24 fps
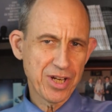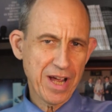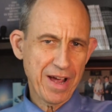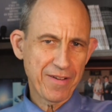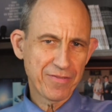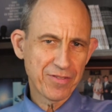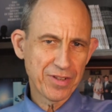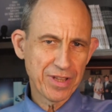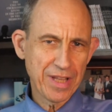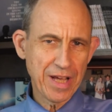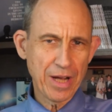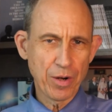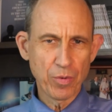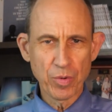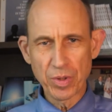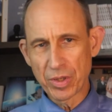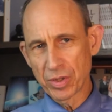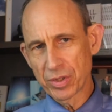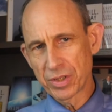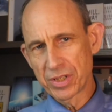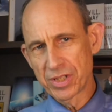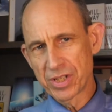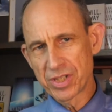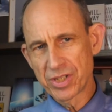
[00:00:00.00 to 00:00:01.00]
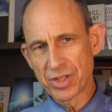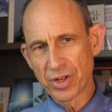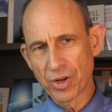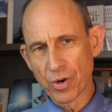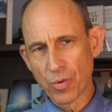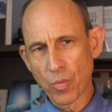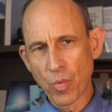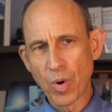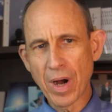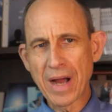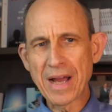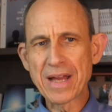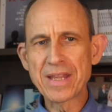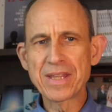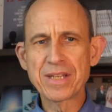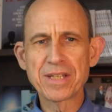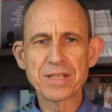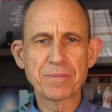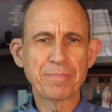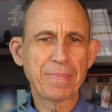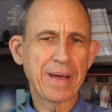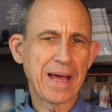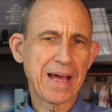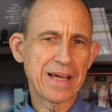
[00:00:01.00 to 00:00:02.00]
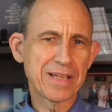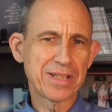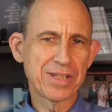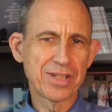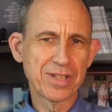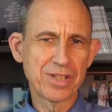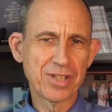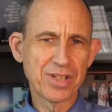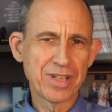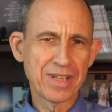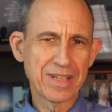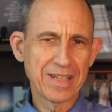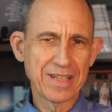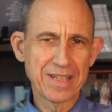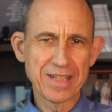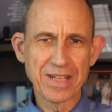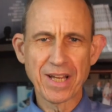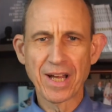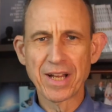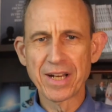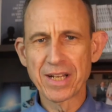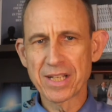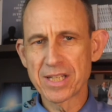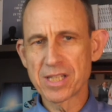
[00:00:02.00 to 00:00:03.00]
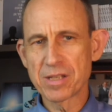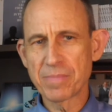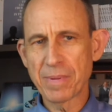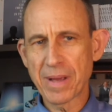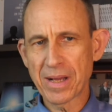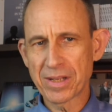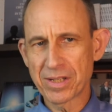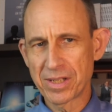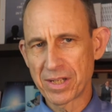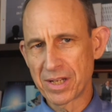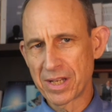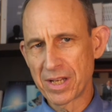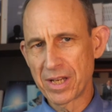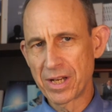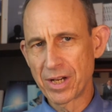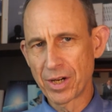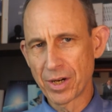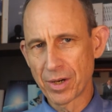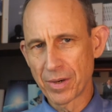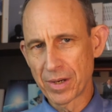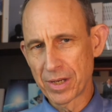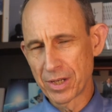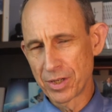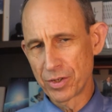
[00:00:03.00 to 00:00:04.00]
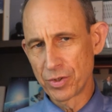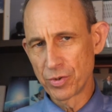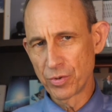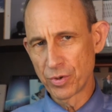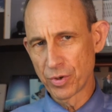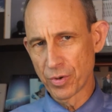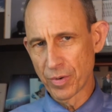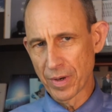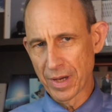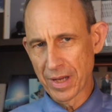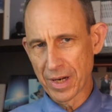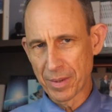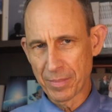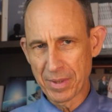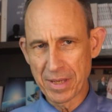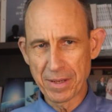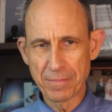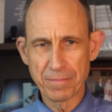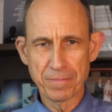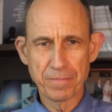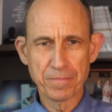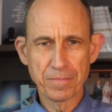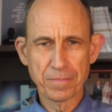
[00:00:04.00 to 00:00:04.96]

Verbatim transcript: After that, we'll consider why this passage is unexpected here in Deuteronomy.